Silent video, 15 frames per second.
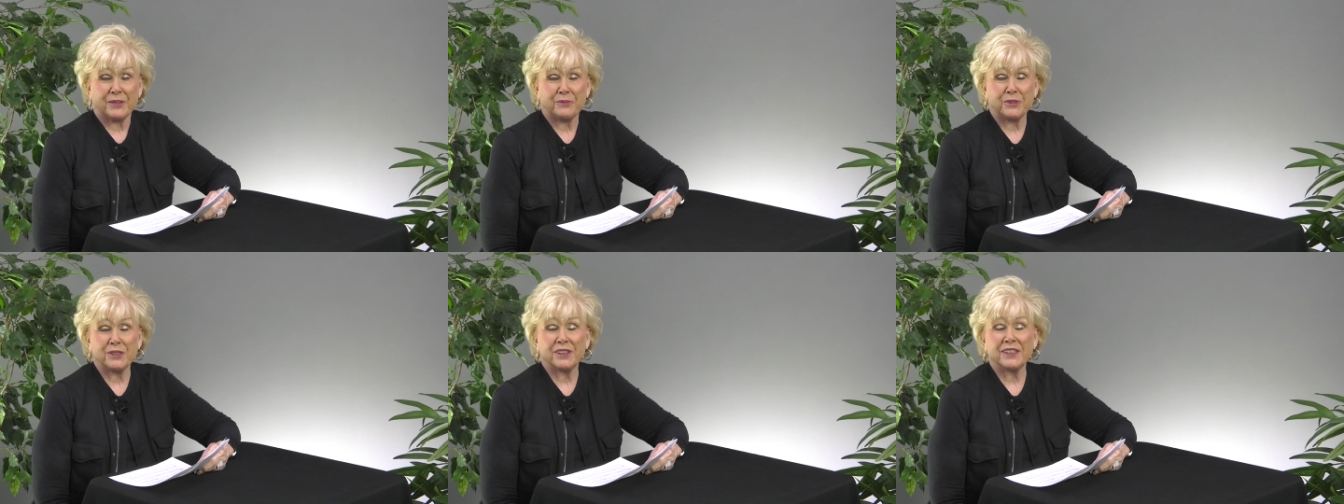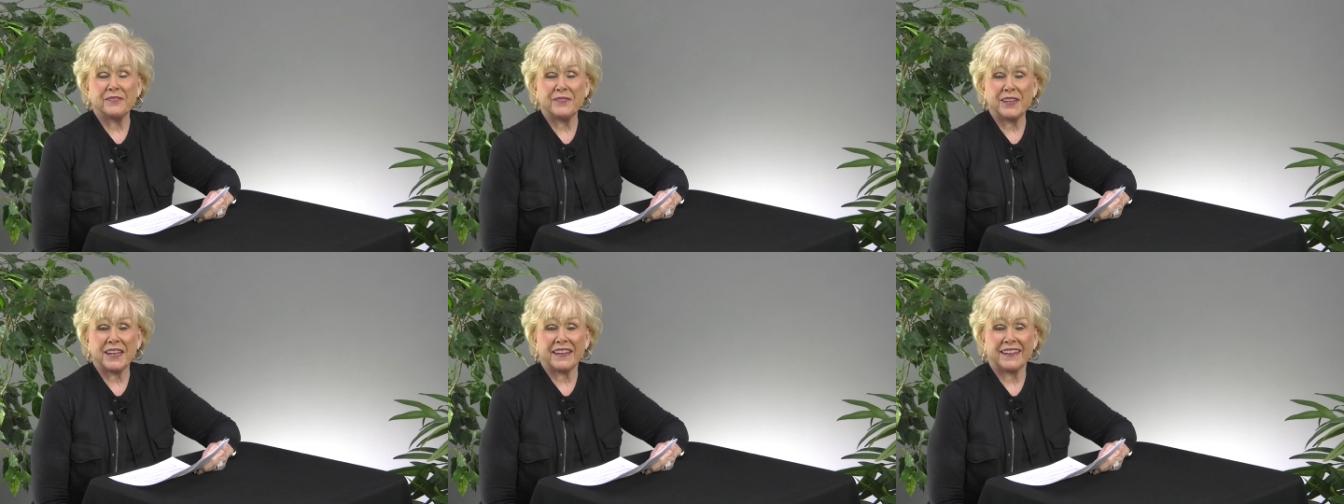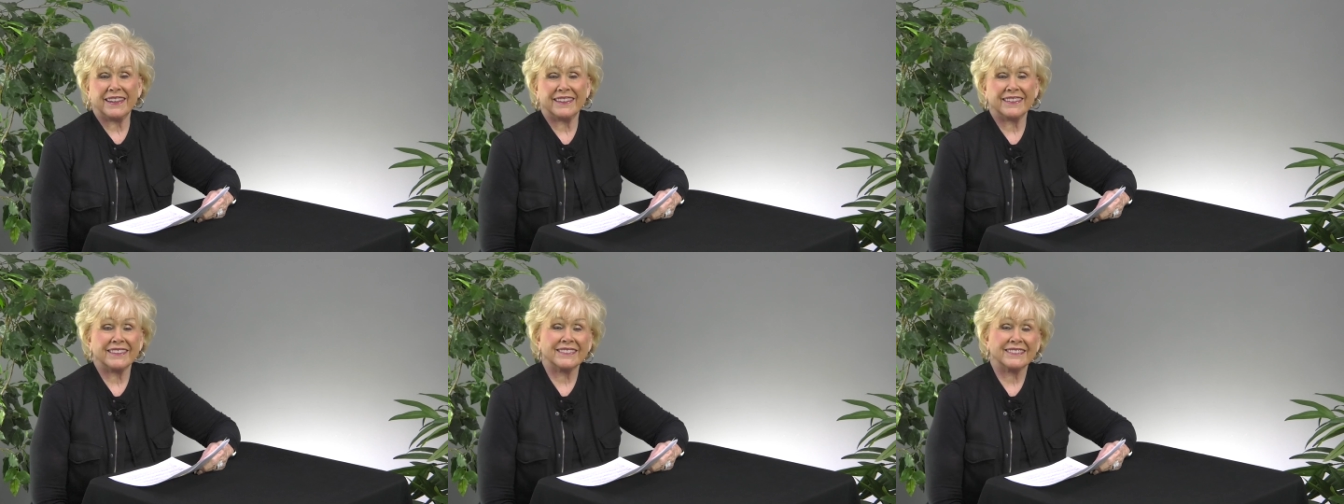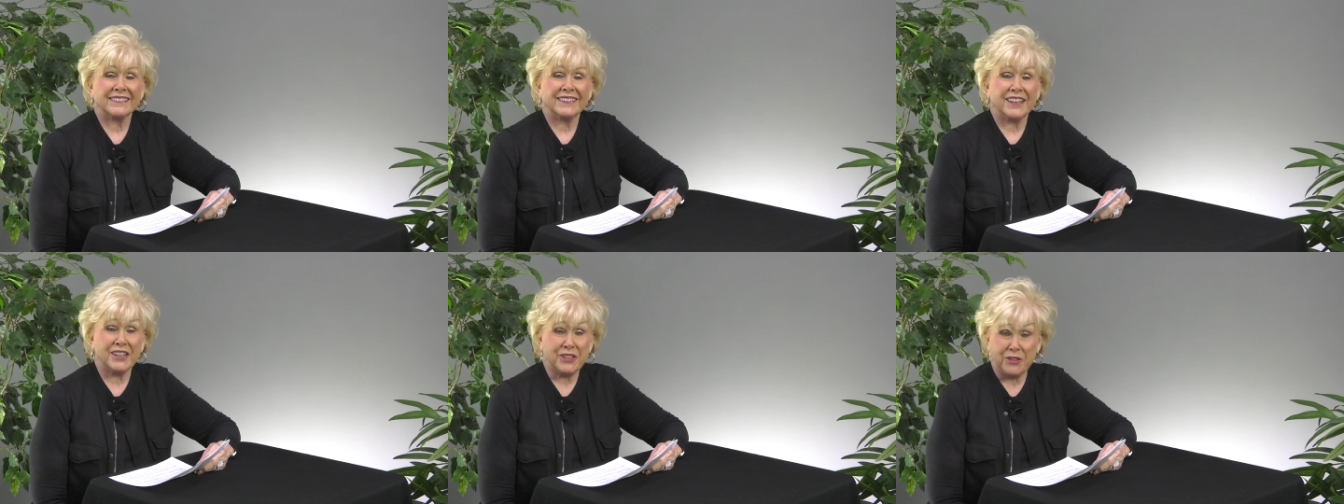We're living
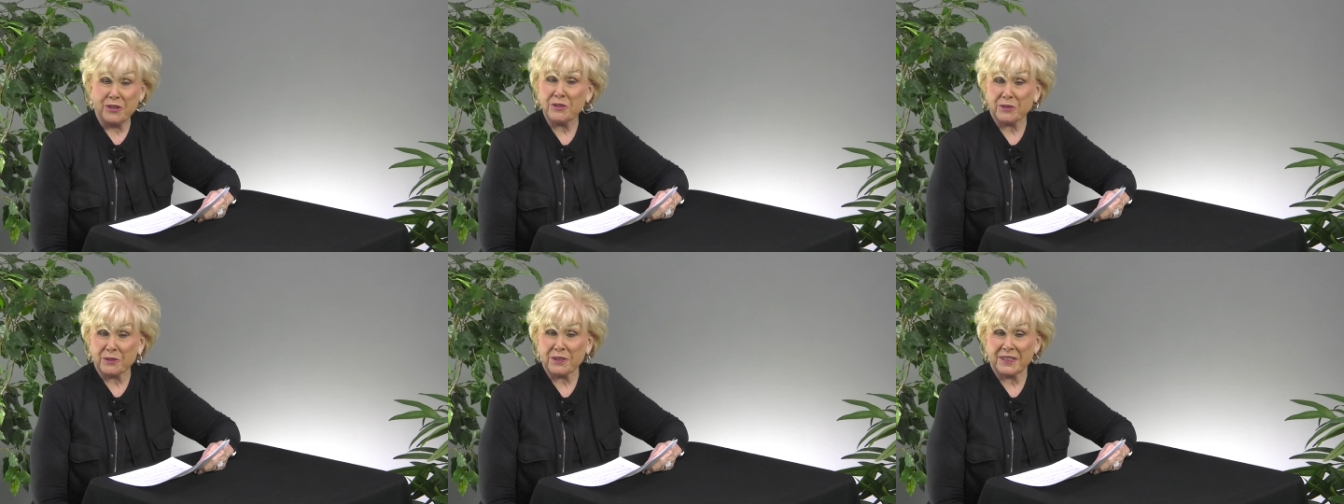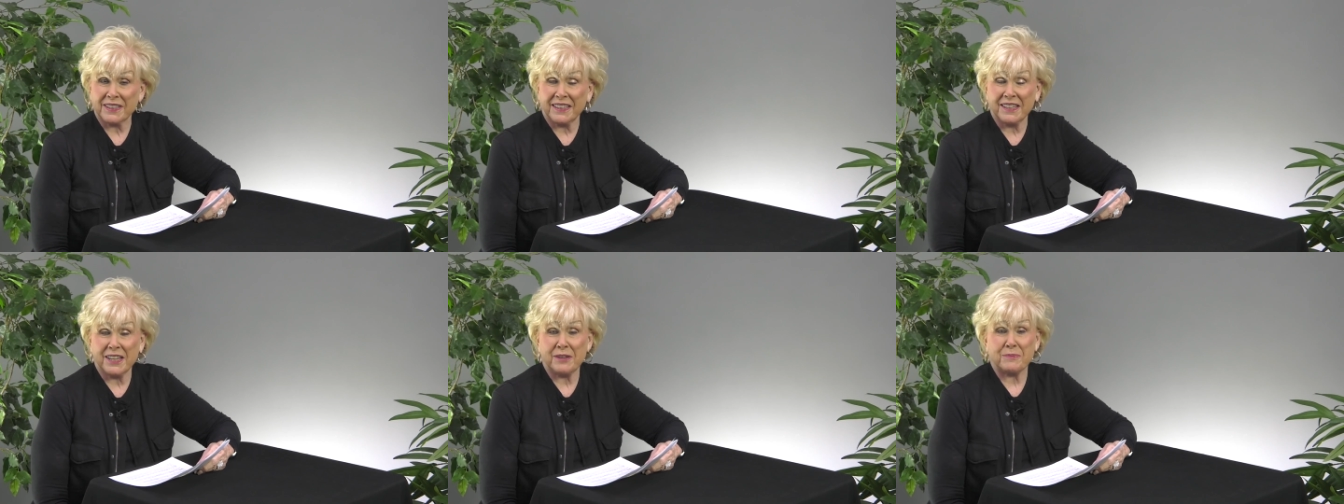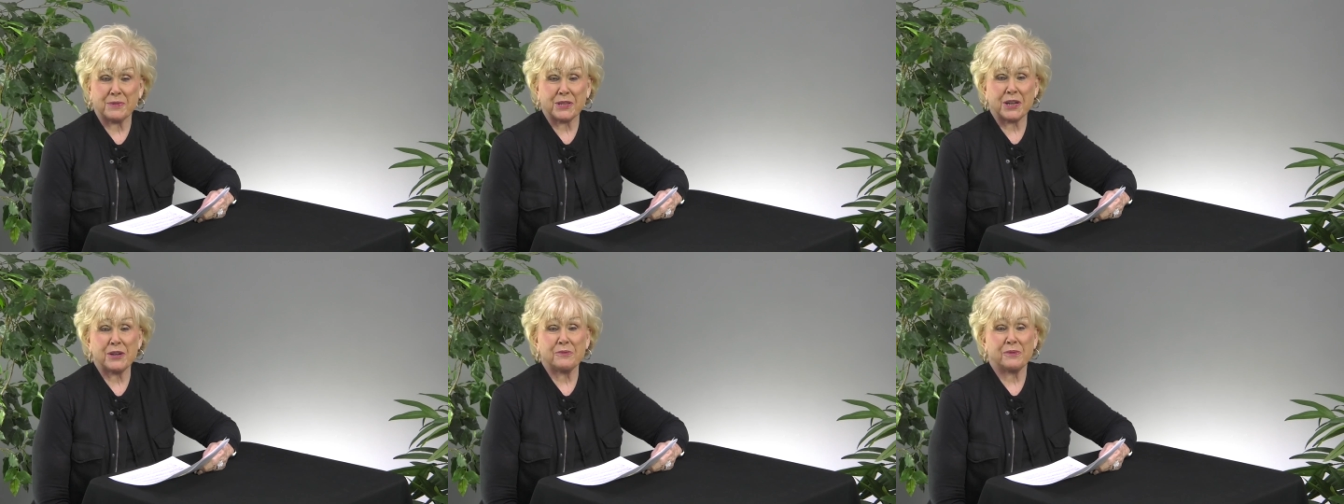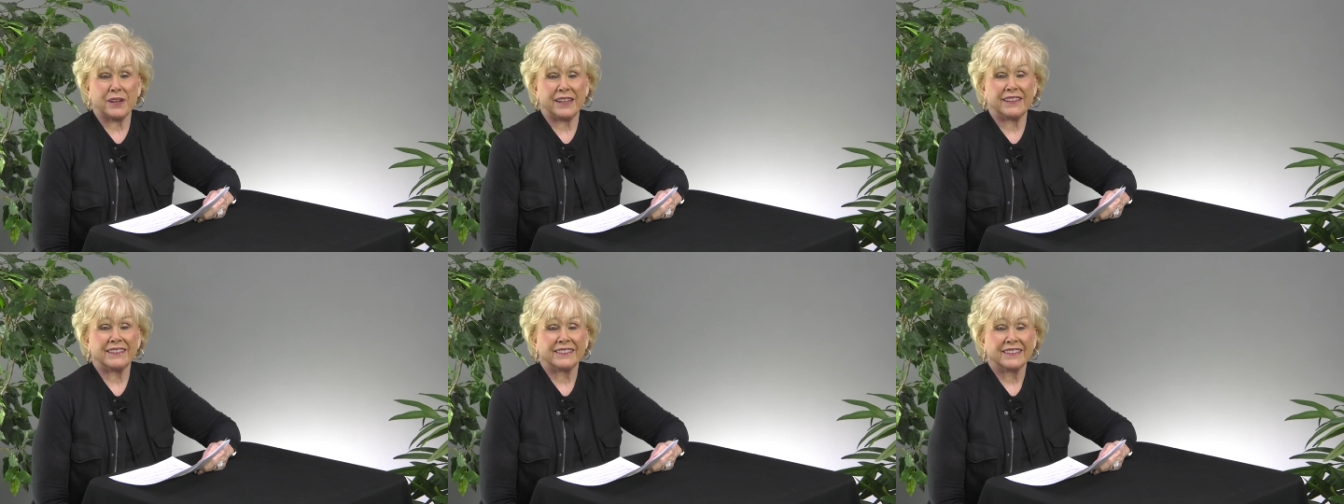in unusual times, aren't
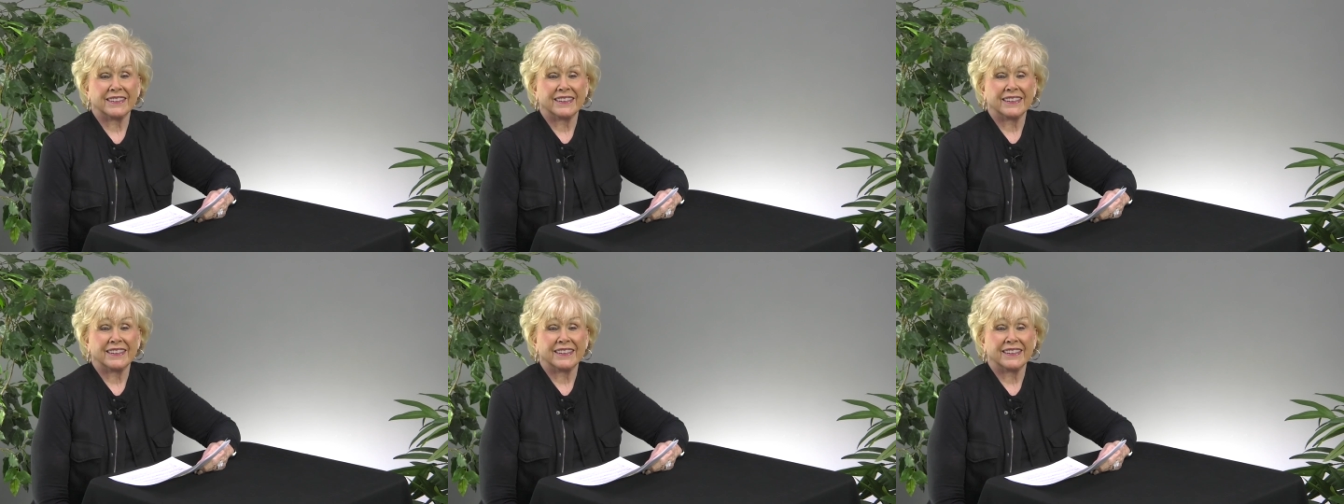we?